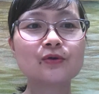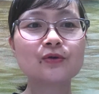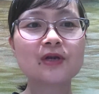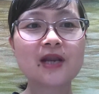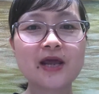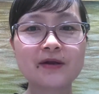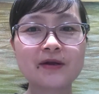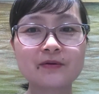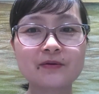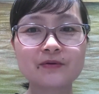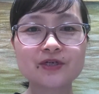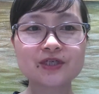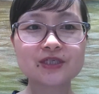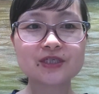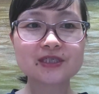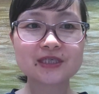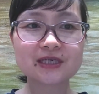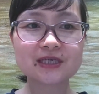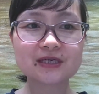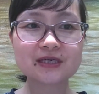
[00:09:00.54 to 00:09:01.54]
language
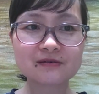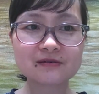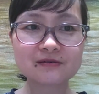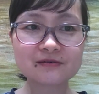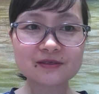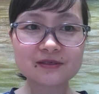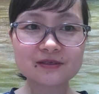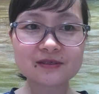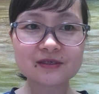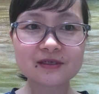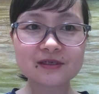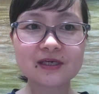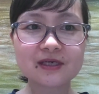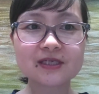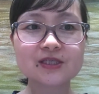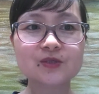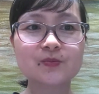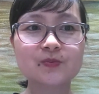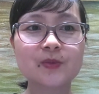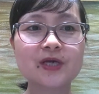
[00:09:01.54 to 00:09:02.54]
skills,
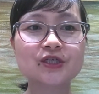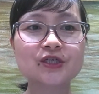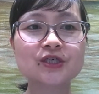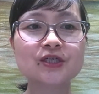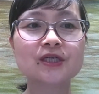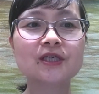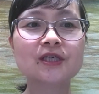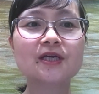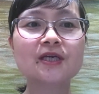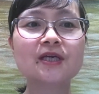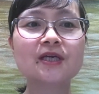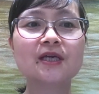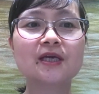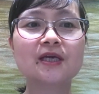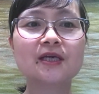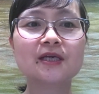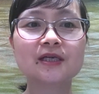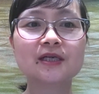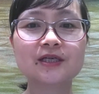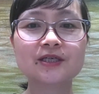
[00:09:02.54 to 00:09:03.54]
especially
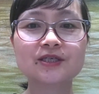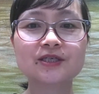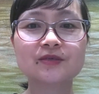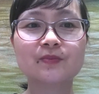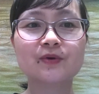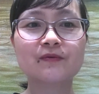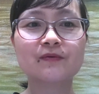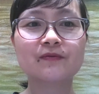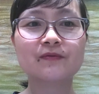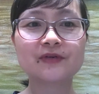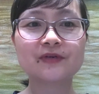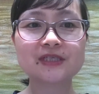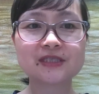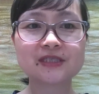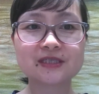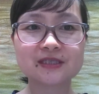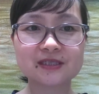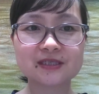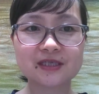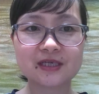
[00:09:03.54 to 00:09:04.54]
English
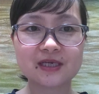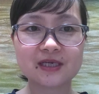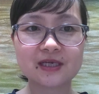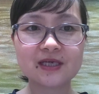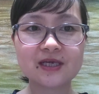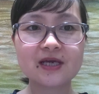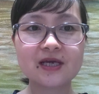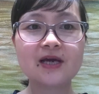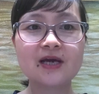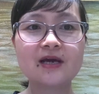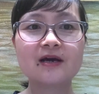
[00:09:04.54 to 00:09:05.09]
proficiency,